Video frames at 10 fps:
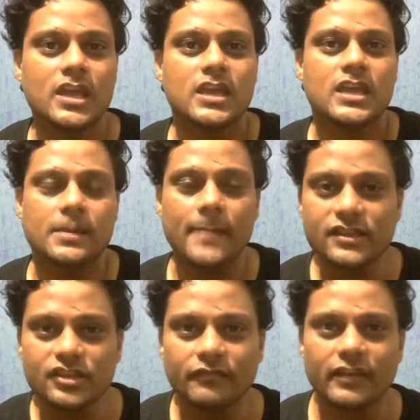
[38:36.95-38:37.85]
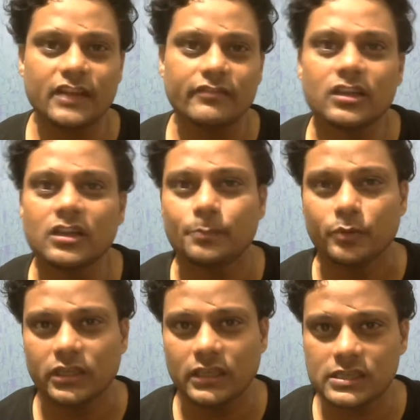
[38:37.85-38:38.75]
Imagine whenever the
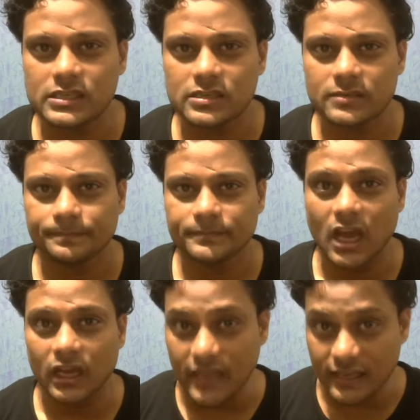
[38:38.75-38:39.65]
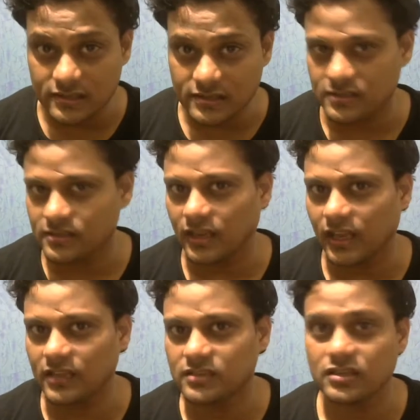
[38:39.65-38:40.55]
police arrests
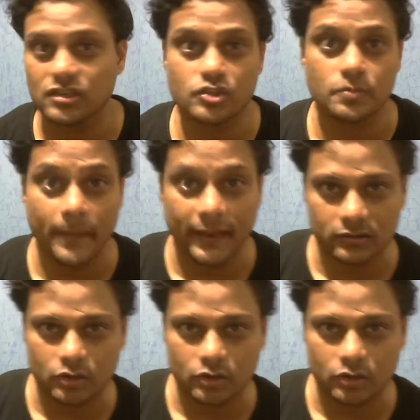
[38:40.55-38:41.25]
a suspect,